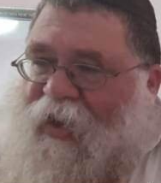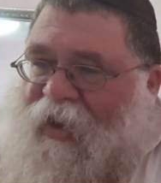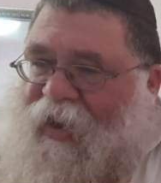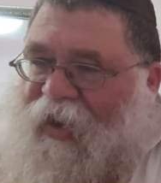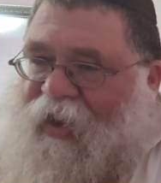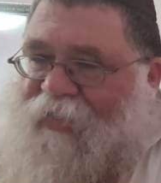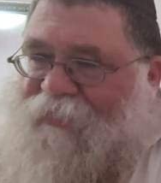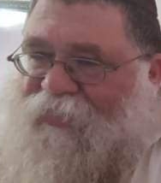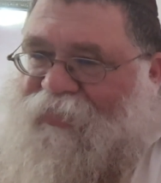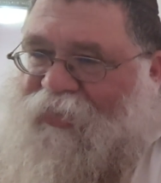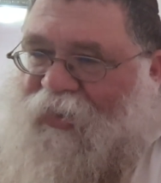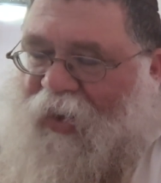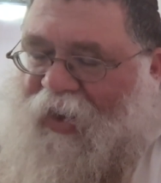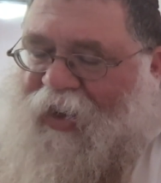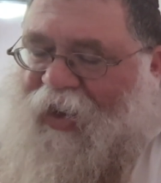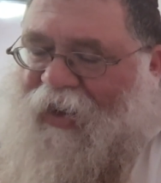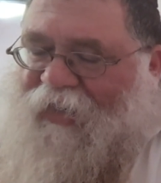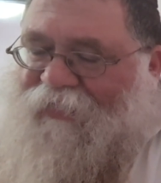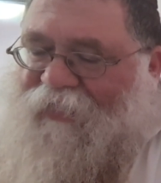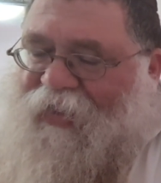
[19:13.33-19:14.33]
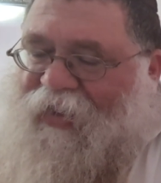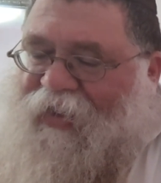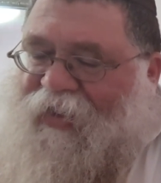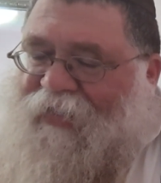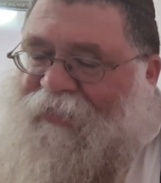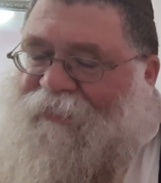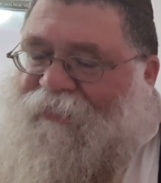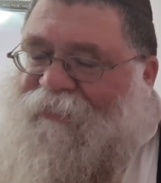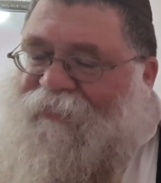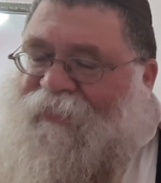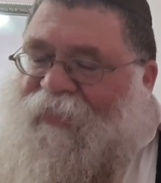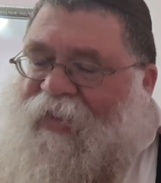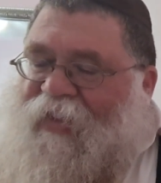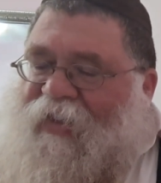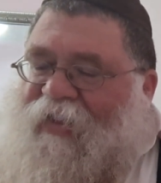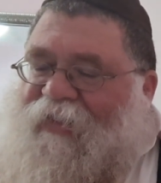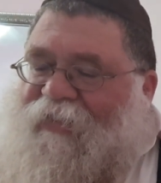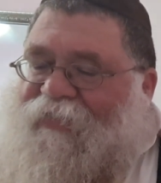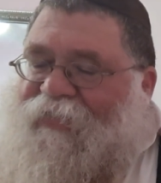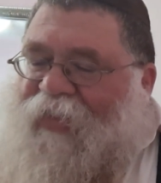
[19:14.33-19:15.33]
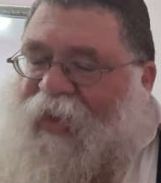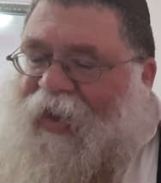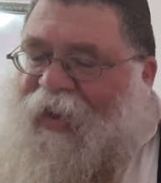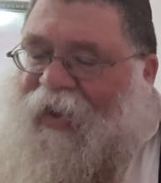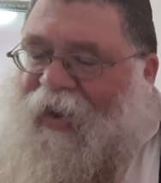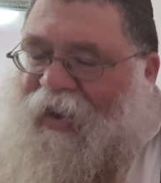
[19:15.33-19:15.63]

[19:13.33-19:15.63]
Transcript: Haim, Tayarim, they